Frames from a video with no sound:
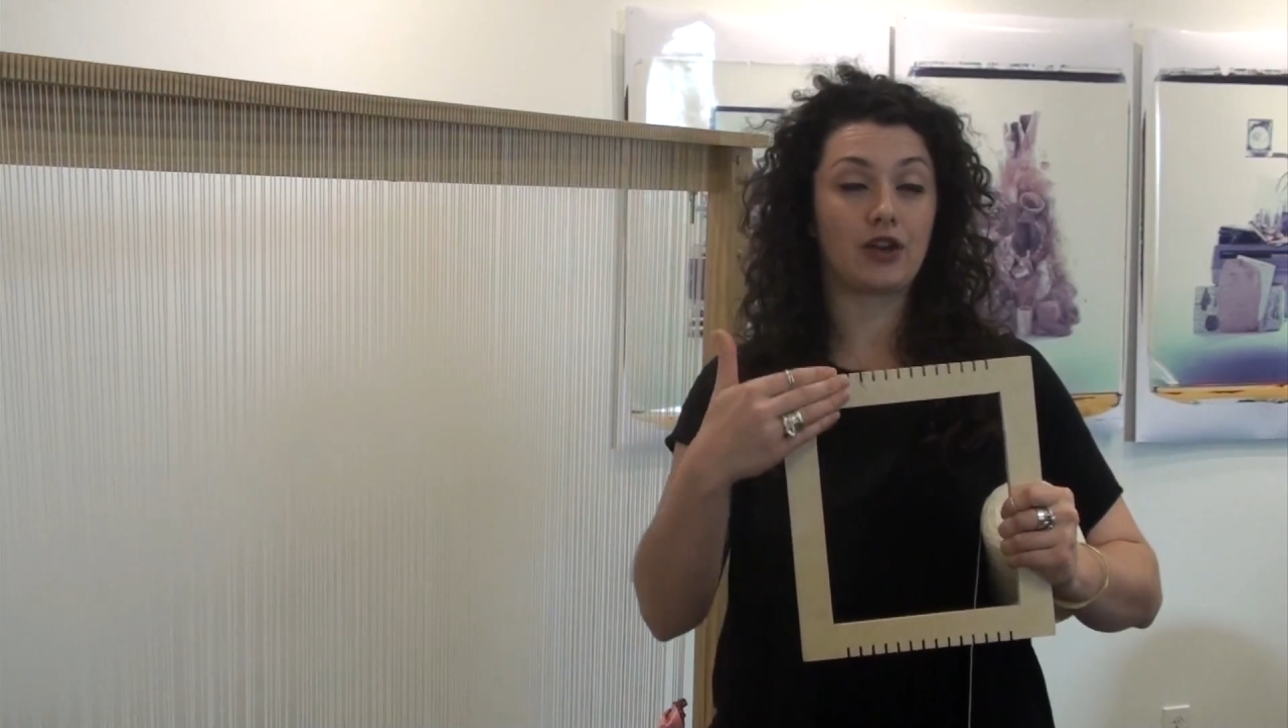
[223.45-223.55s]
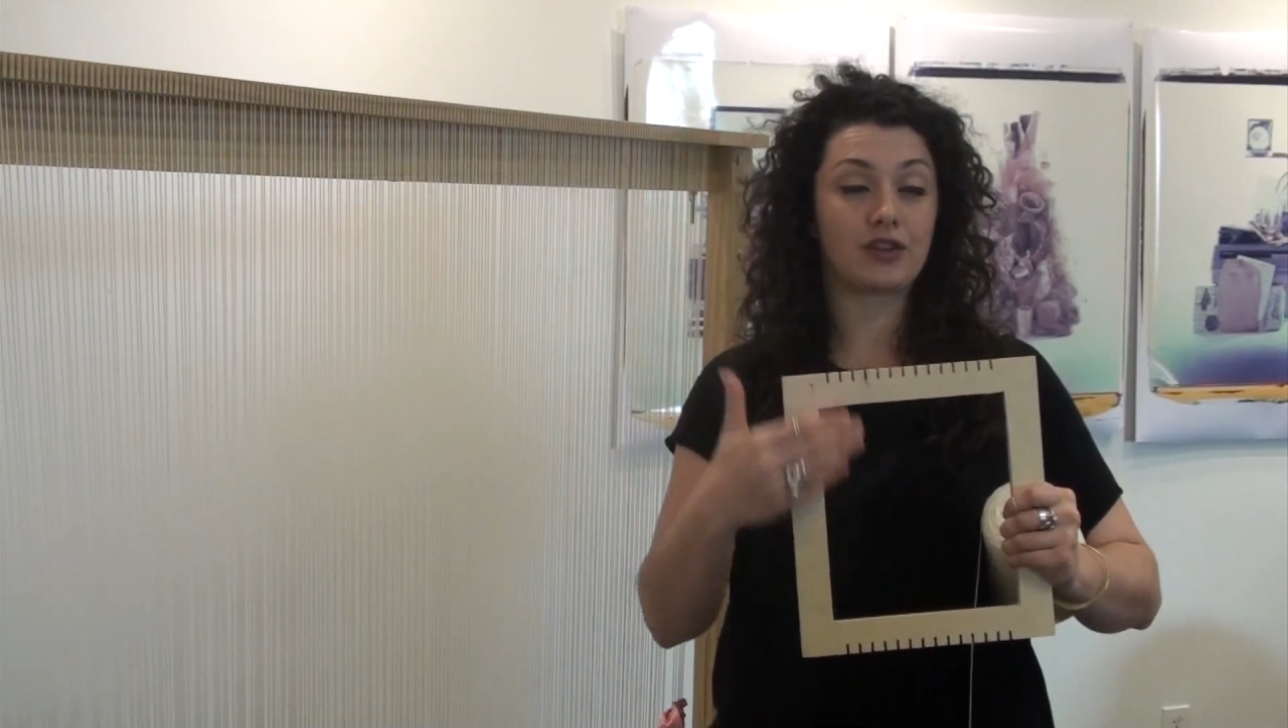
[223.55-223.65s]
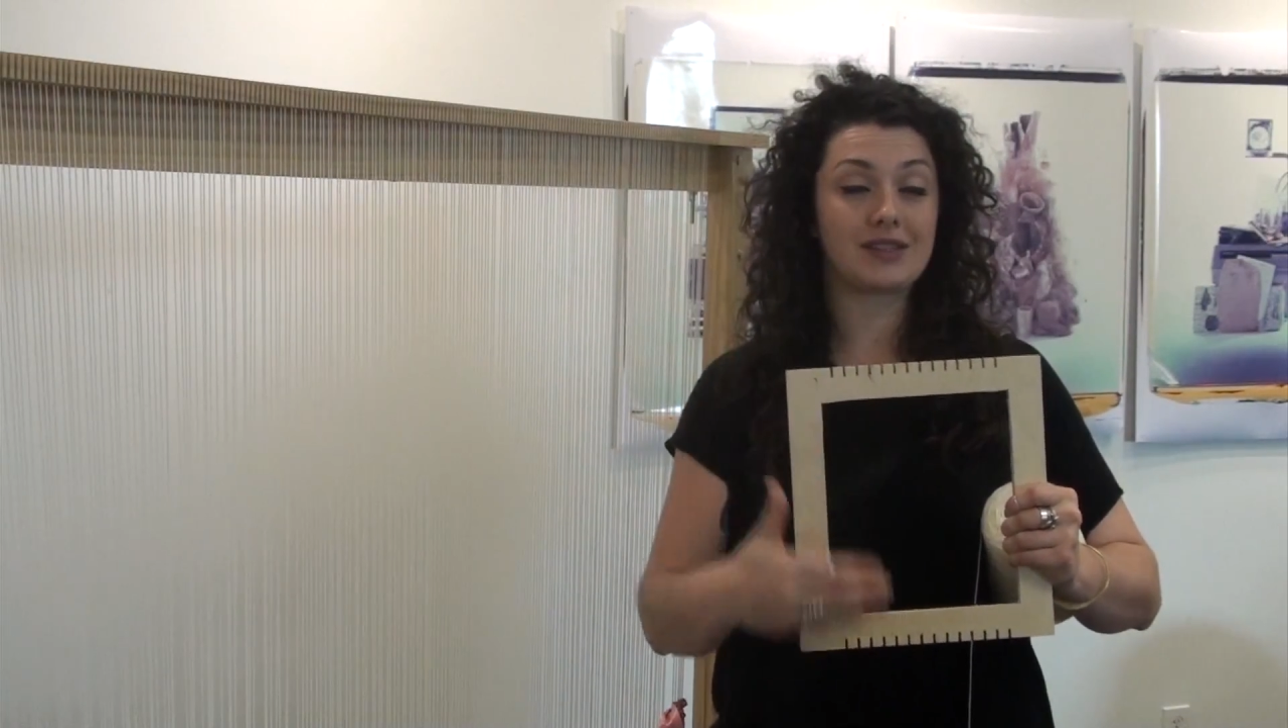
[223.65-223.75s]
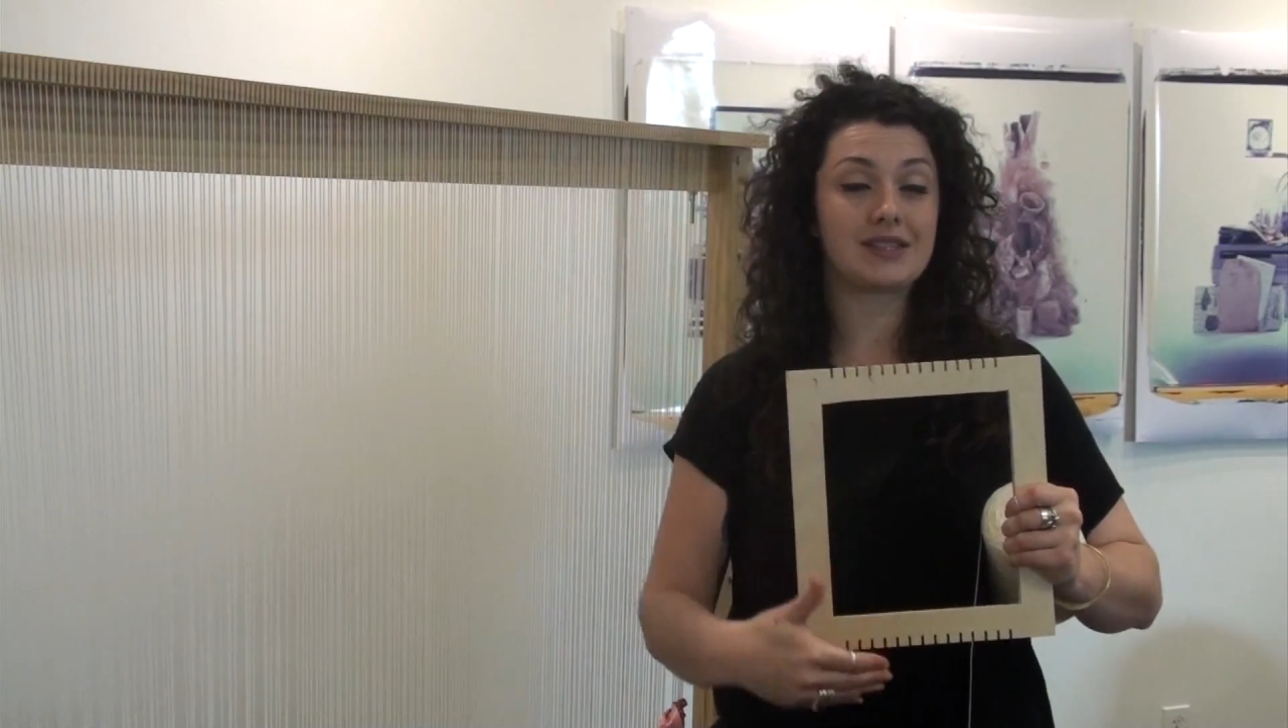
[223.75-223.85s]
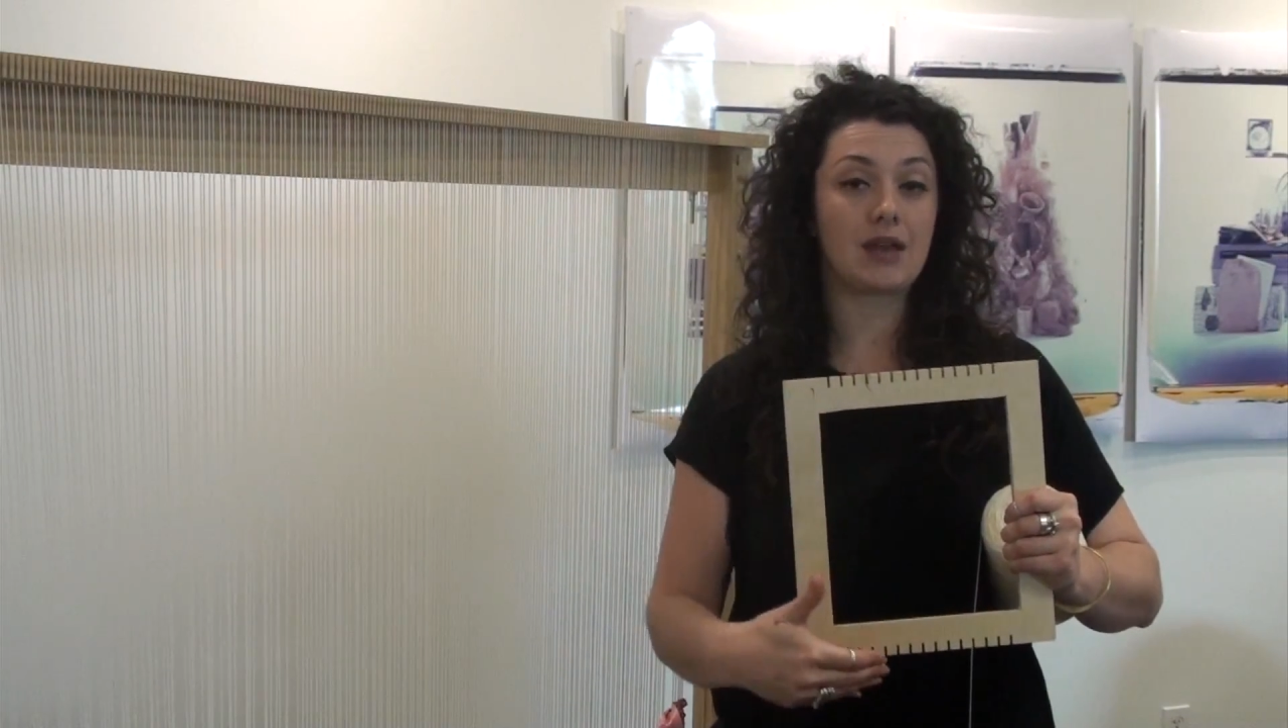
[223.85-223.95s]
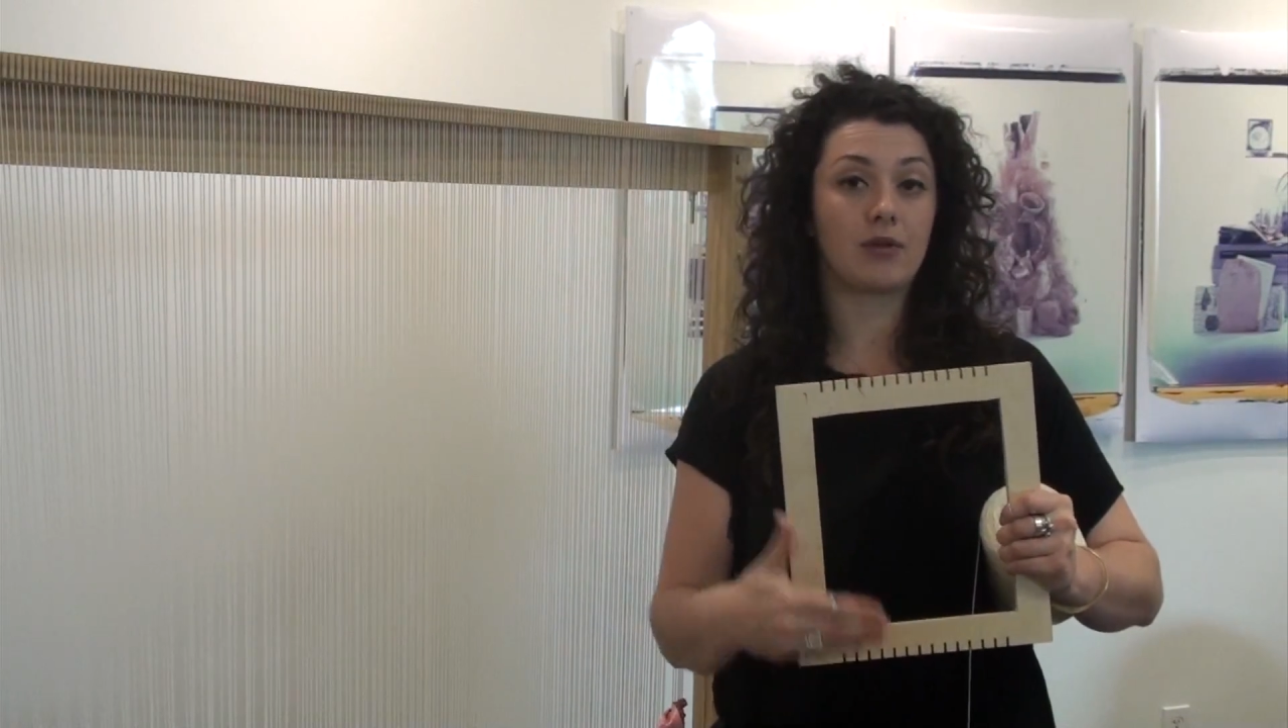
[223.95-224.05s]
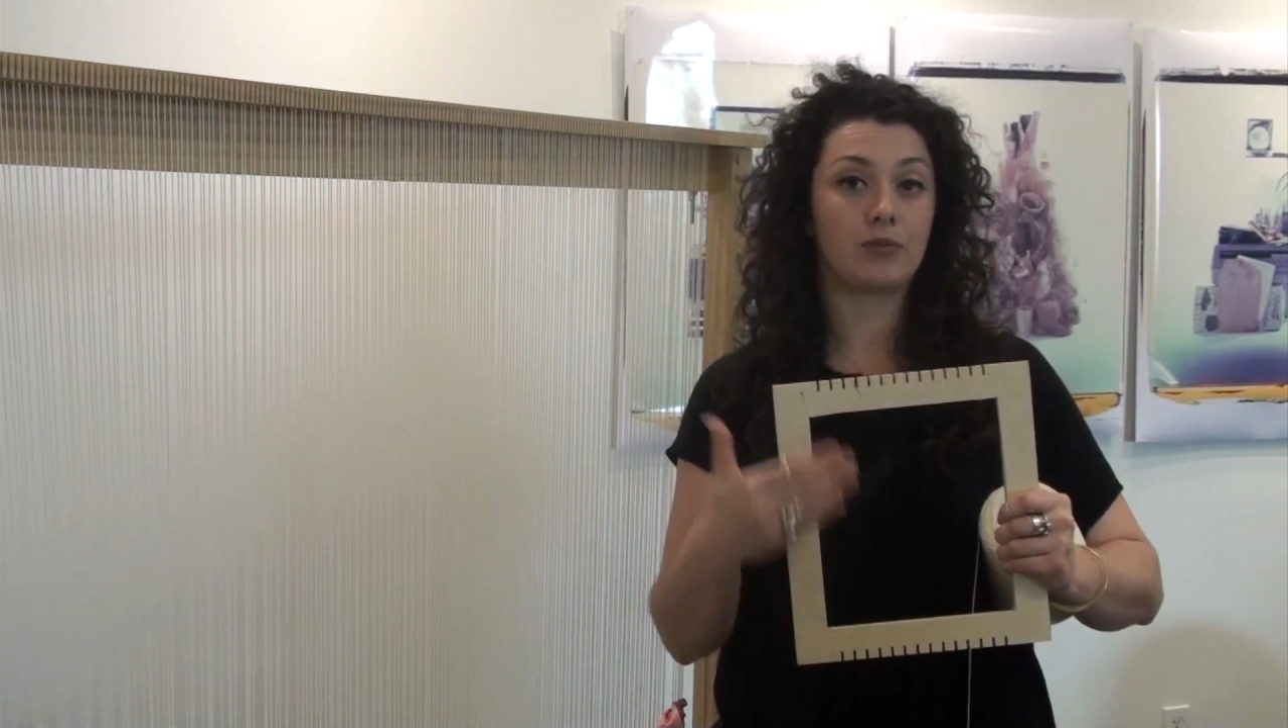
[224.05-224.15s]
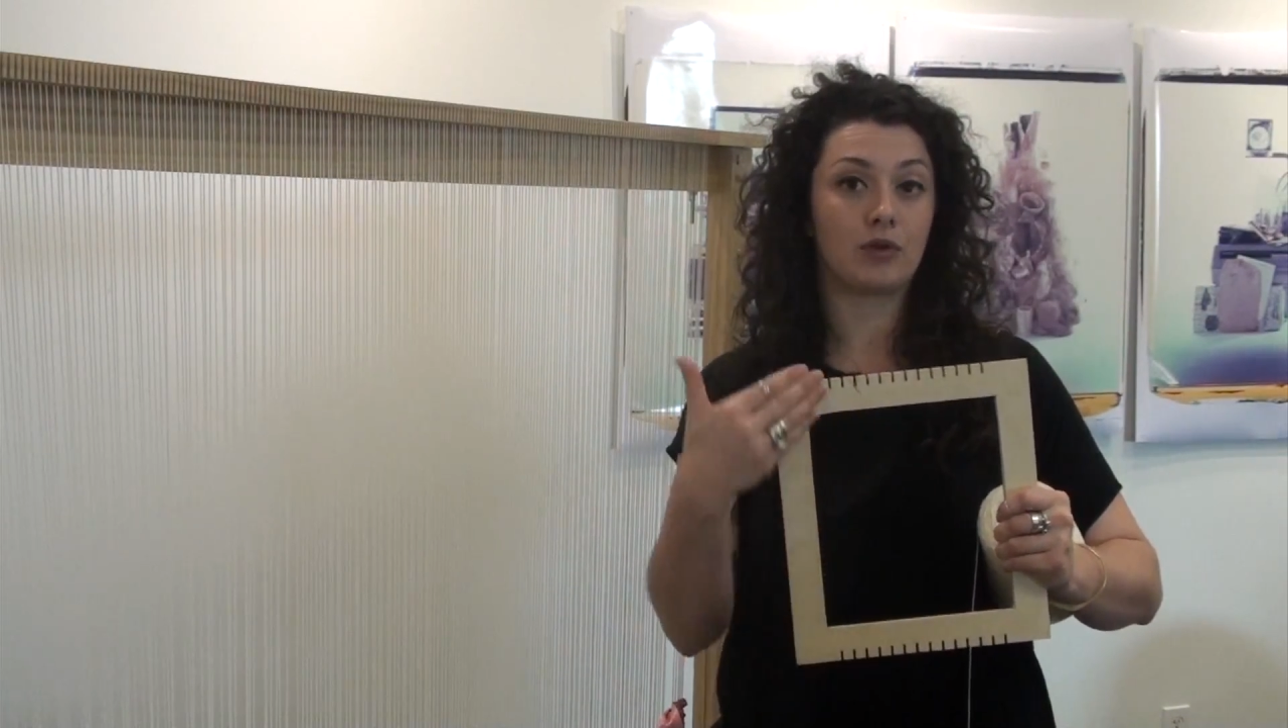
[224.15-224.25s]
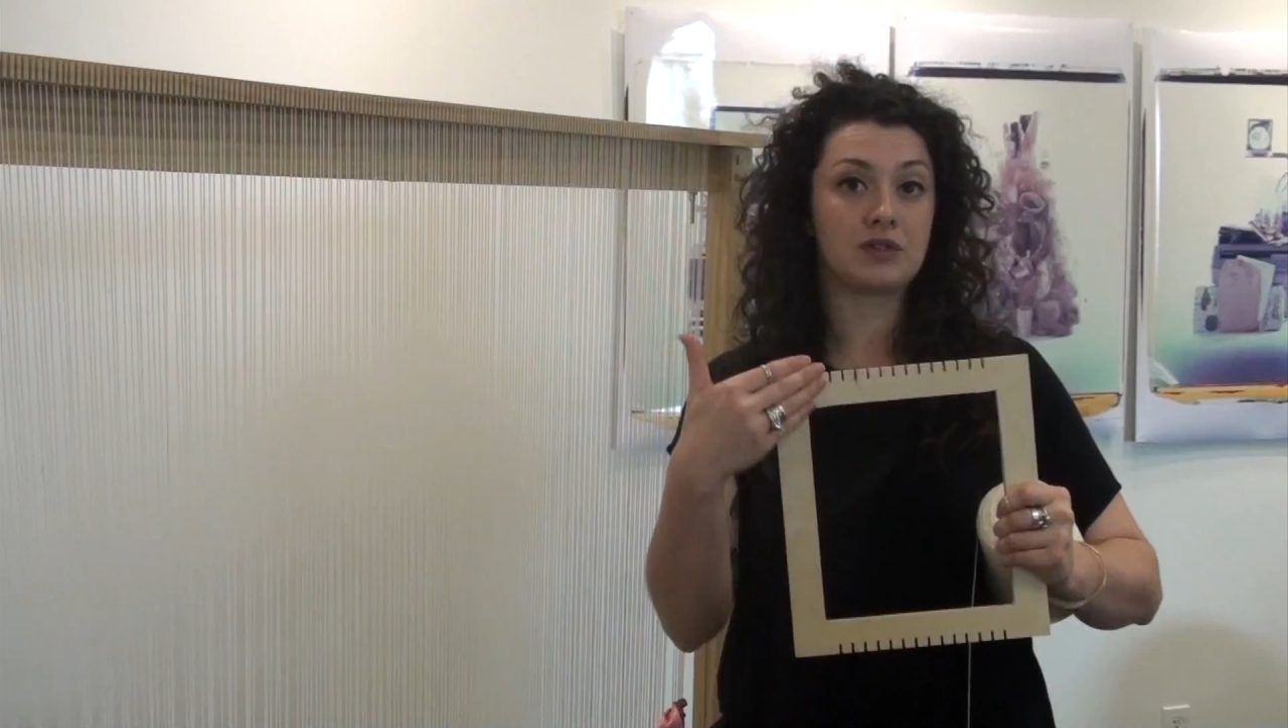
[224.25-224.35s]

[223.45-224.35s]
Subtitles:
they're the same on